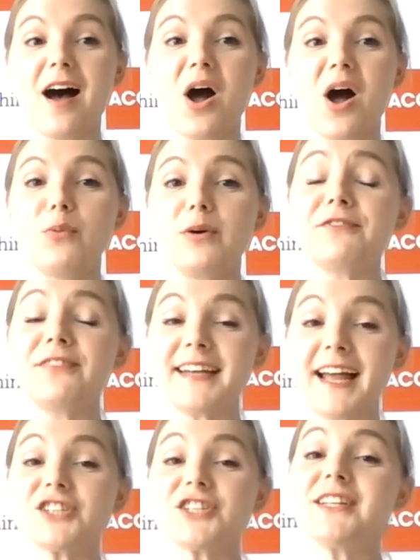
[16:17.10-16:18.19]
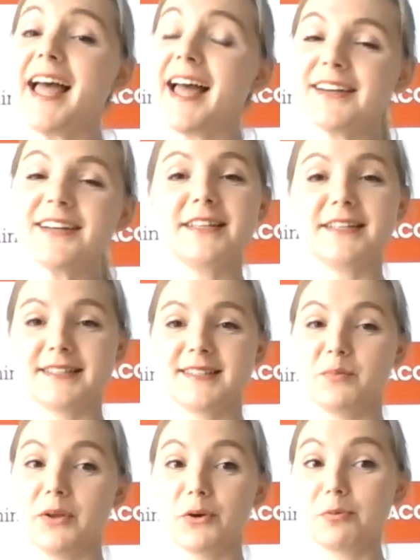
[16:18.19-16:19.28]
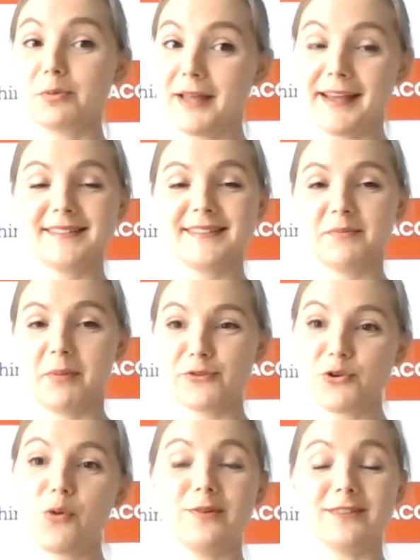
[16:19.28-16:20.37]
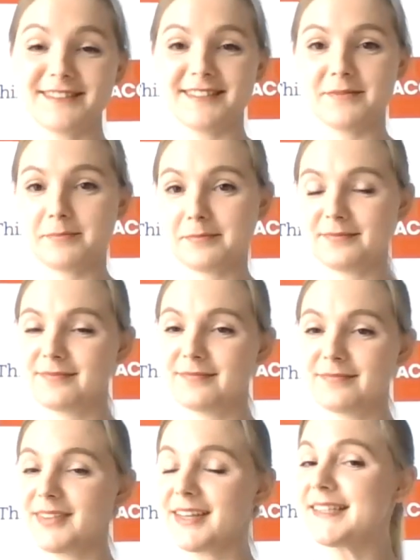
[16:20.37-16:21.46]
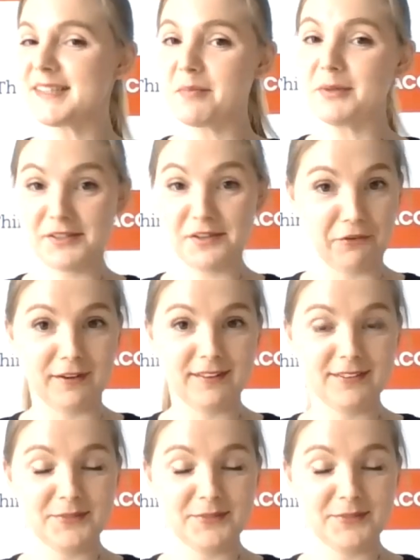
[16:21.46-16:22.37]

Will financial analysts be replaced by robots? It's a bit different.